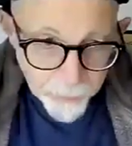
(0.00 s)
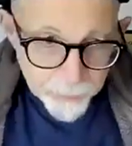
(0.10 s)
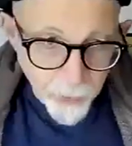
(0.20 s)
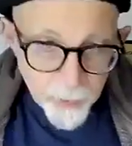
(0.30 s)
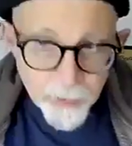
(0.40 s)

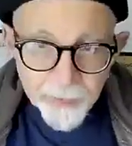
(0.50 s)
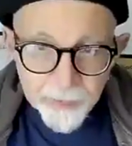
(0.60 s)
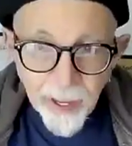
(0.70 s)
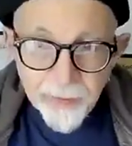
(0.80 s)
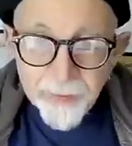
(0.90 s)
larger than
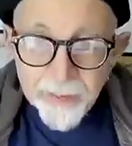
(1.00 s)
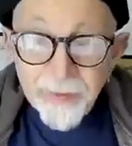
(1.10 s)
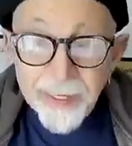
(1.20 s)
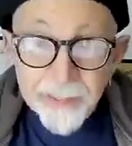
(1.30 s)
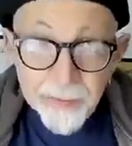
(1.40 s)
life Eddie
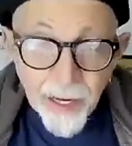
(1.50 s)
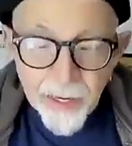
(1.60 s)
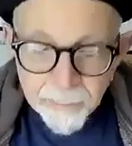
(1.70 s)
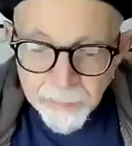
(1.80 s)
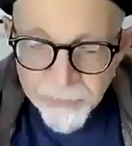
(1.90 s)
Van Halen
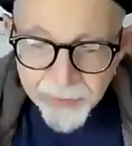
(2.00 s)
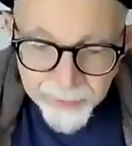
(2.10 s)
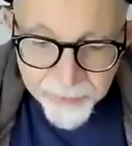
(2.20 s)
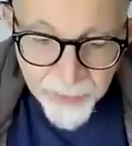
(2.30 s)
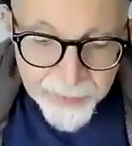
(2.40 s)
guy up on
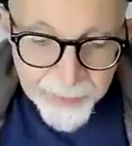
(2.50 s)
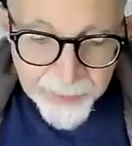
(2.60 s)
stage.